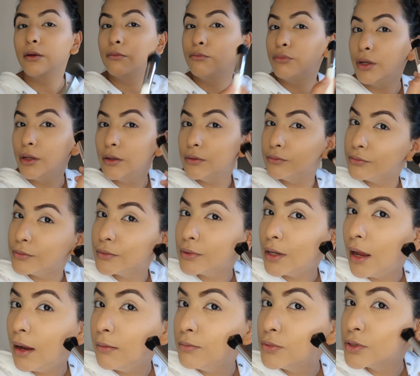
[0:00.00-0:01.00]
But
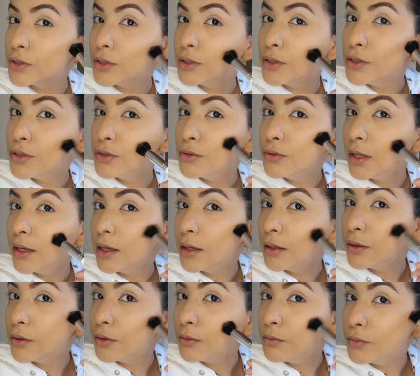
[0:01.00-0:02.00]
I'm just gonna do like
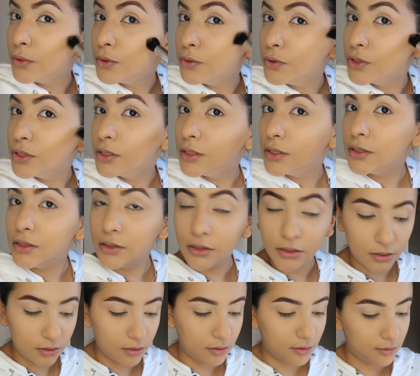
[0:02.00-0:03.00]
little
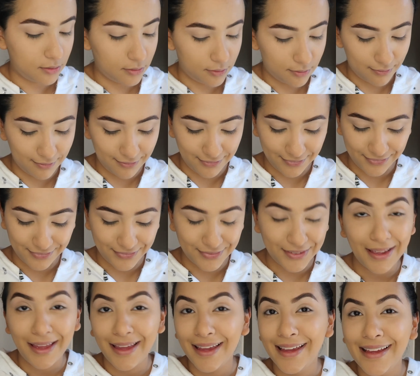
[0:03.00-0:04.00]
motions.
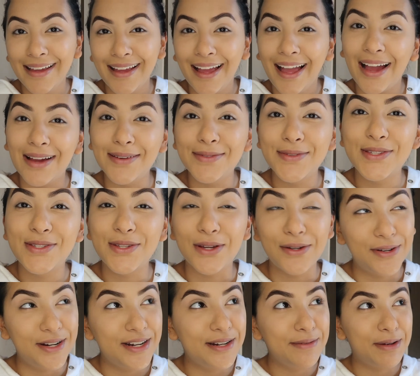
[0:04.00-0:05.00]
I'm so
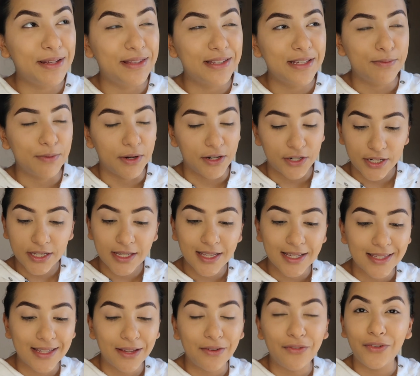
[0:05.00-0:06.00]
worried about these brushes
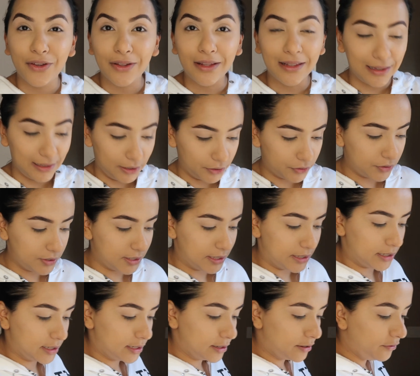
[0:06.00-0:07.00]
because they feel a little
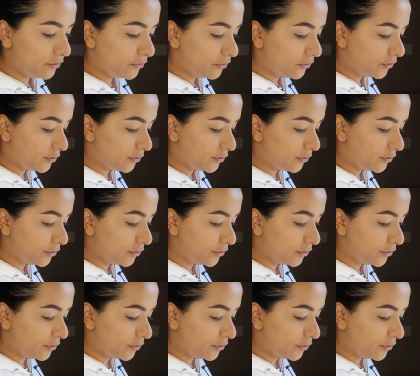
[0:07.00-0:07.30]
stiff.